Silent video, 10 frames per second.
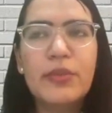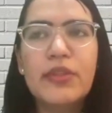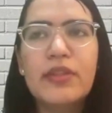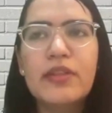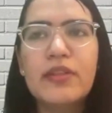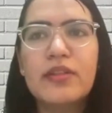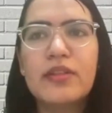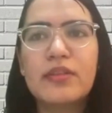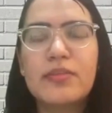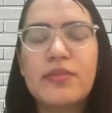took
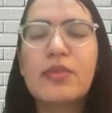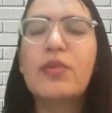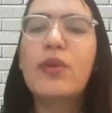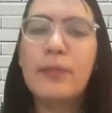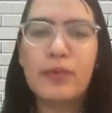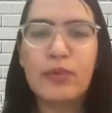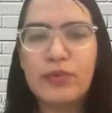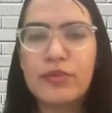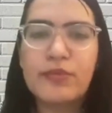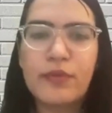a slow
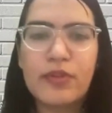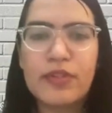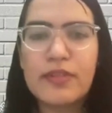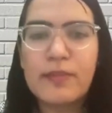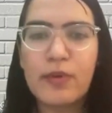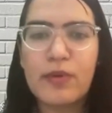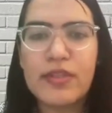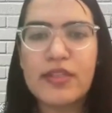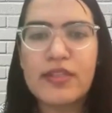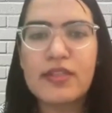approach for this
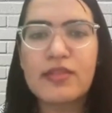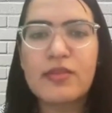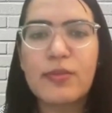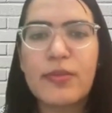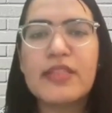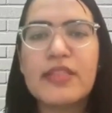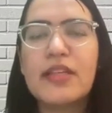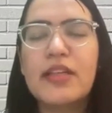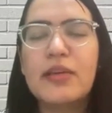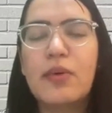process. So
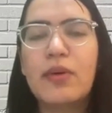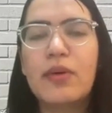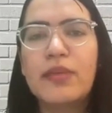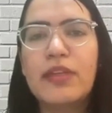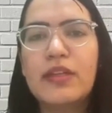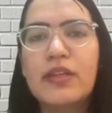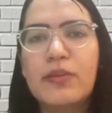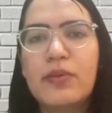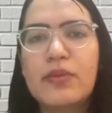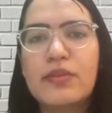basically, what we did
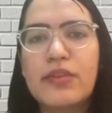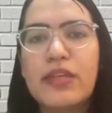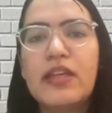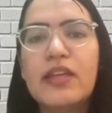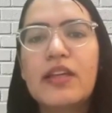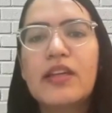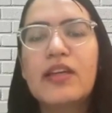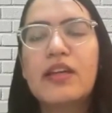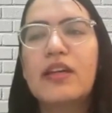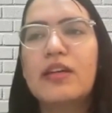was we
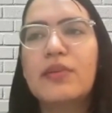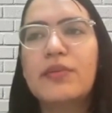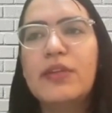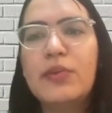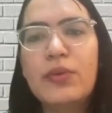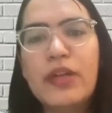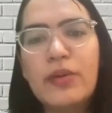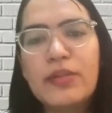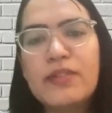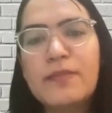rolled
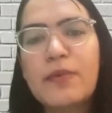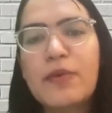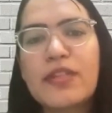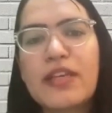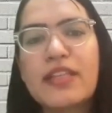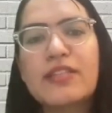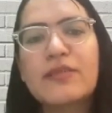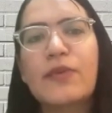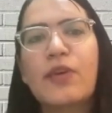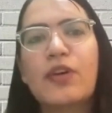out this
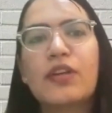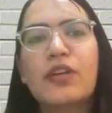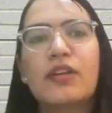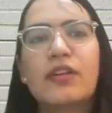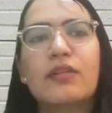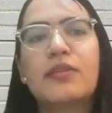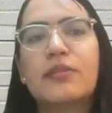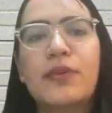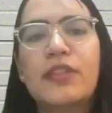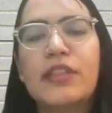process for
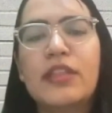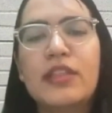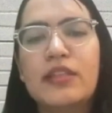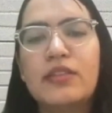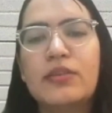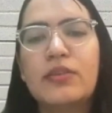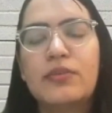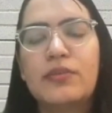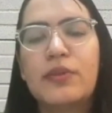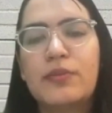
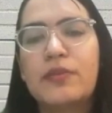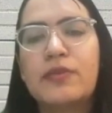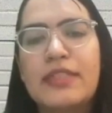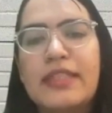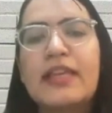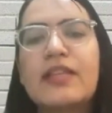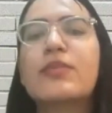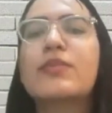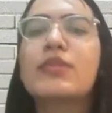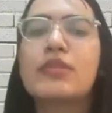the from
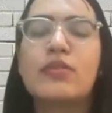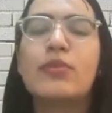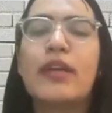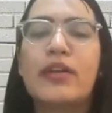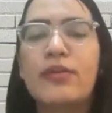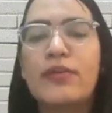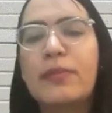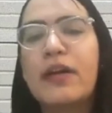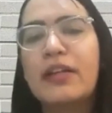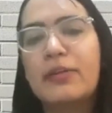CXOs to head of
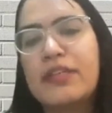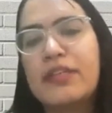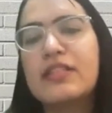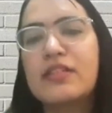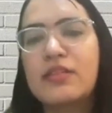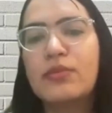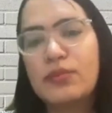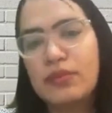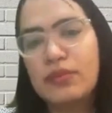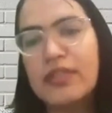departments
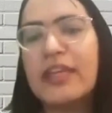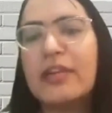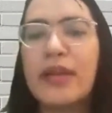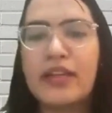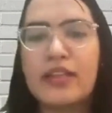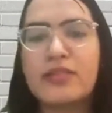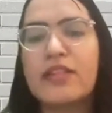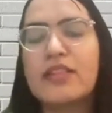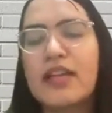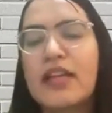to their minus
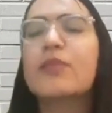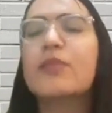ones. That